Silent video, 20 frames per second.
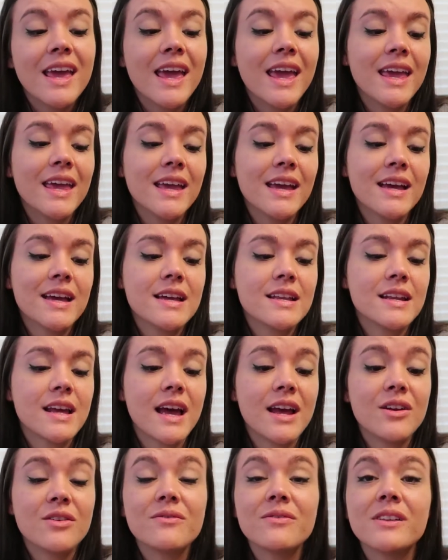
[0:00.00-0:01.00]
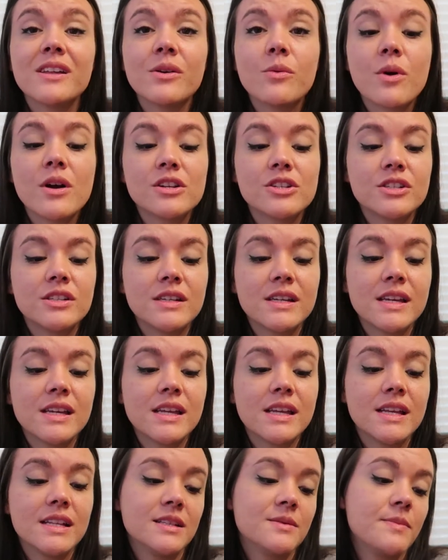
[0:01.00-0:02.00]
and I don't feel like washing
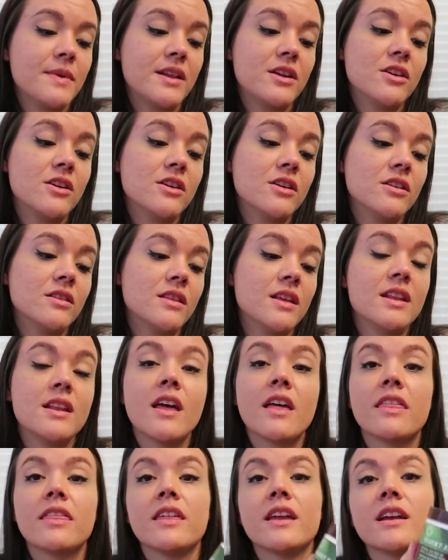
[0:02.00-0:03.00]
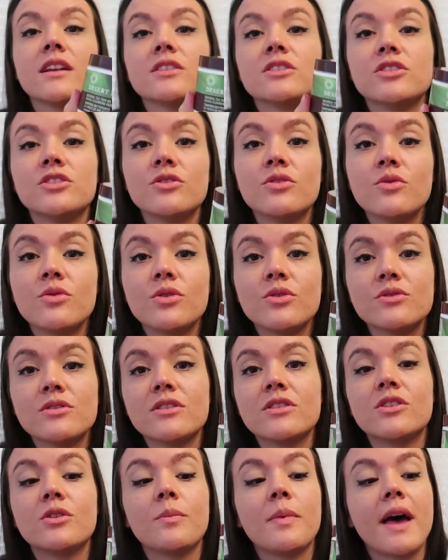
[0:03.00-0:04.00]
it, it's better than nothing to use a
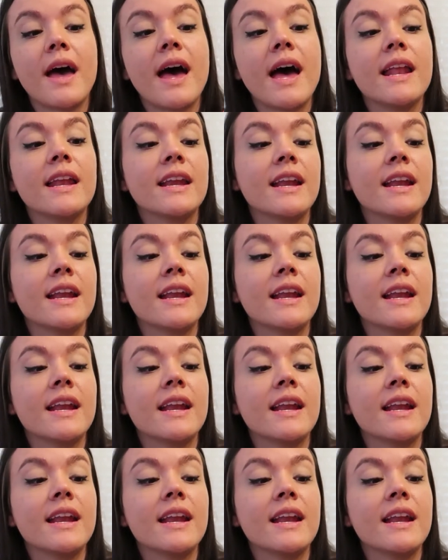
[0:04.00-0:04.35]
little pad.